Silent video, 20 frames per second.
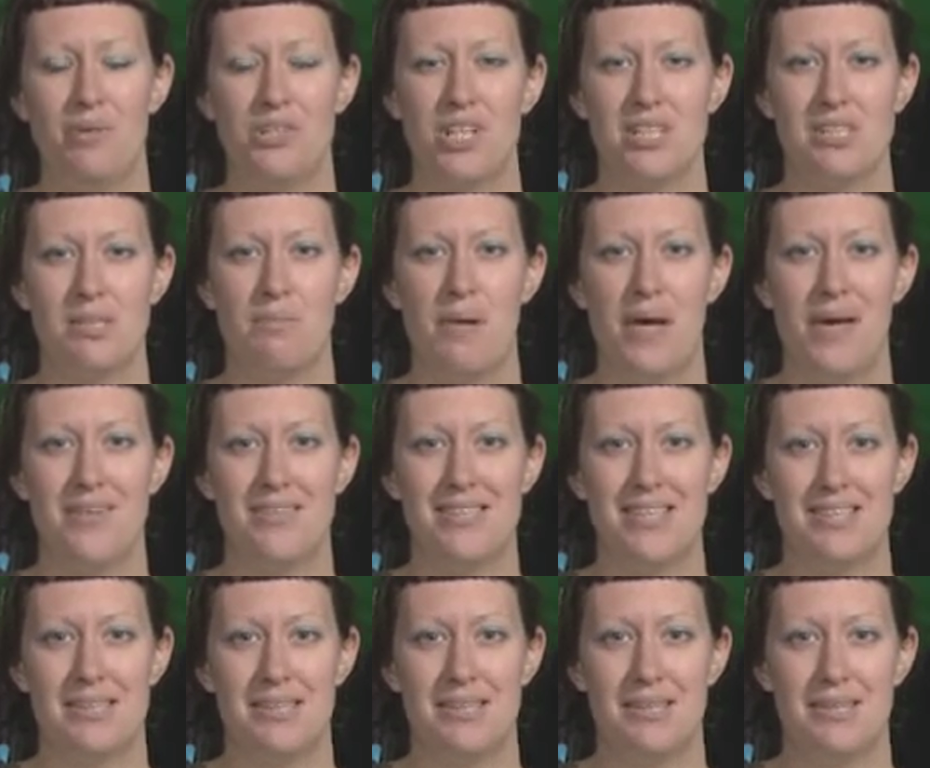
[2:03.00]
which I
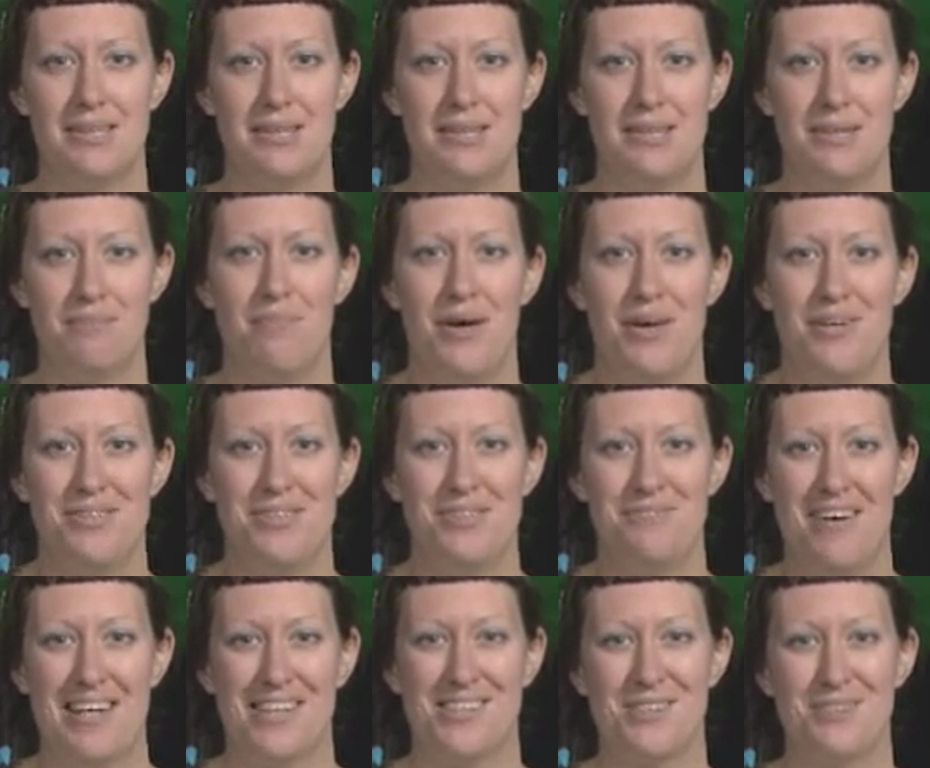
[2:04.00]
suppose isn't the
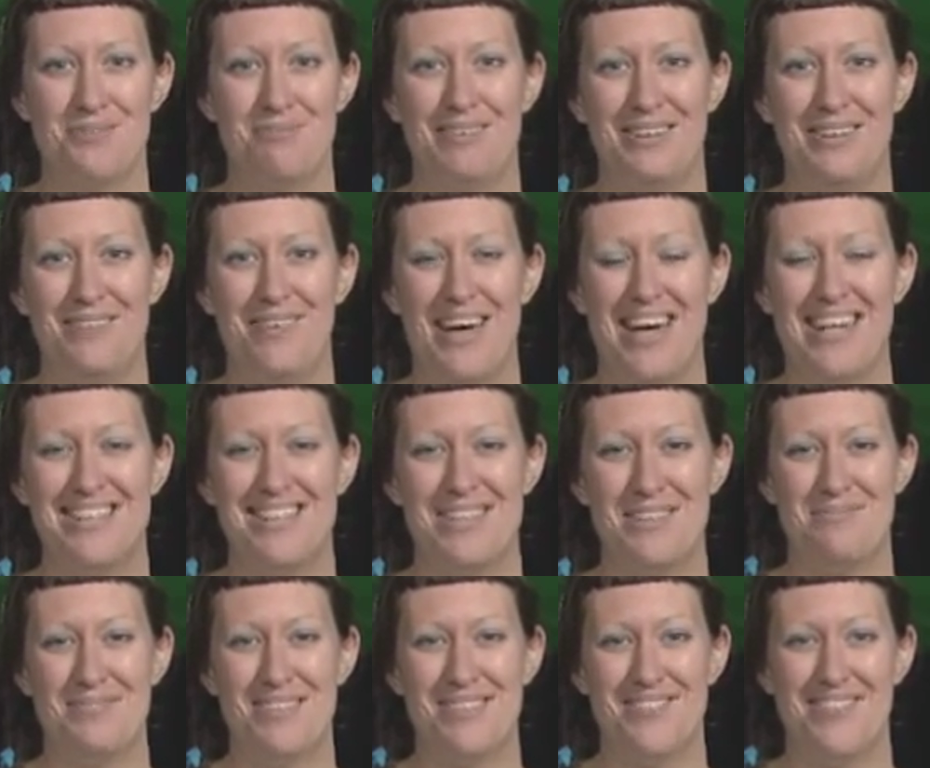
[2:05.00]
most fashionable of
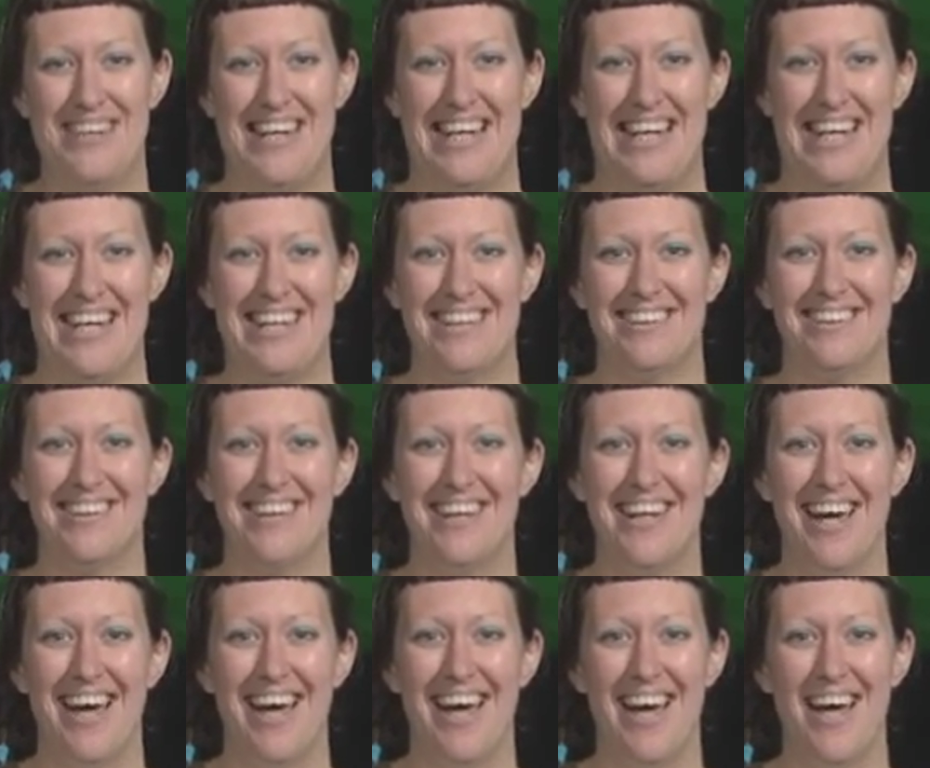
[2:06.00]
items really.
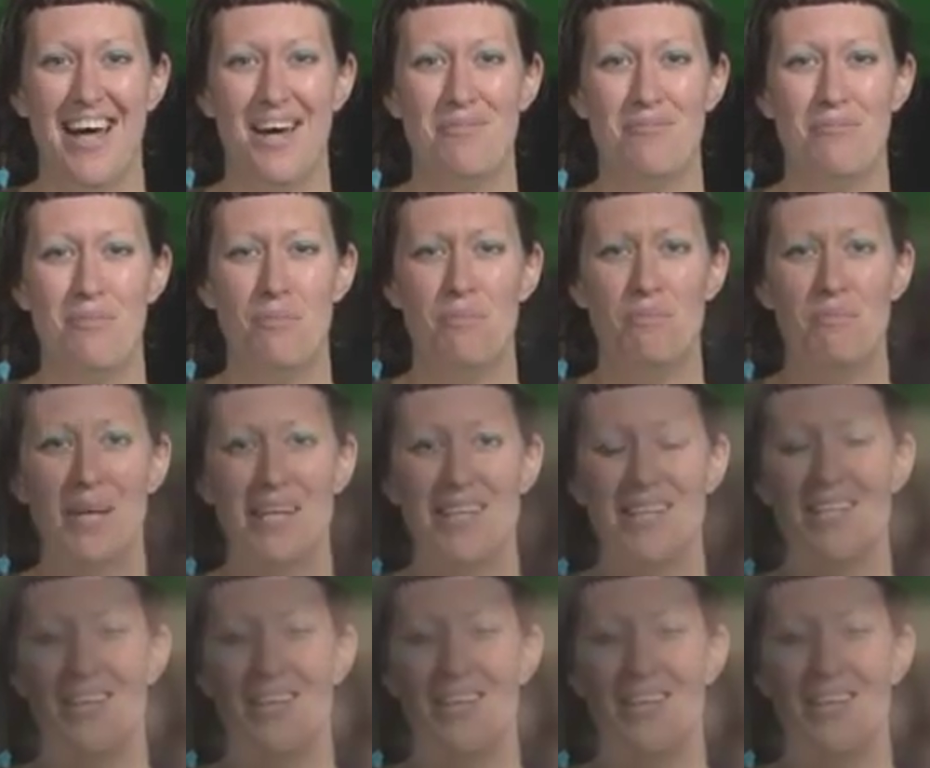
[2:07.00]
But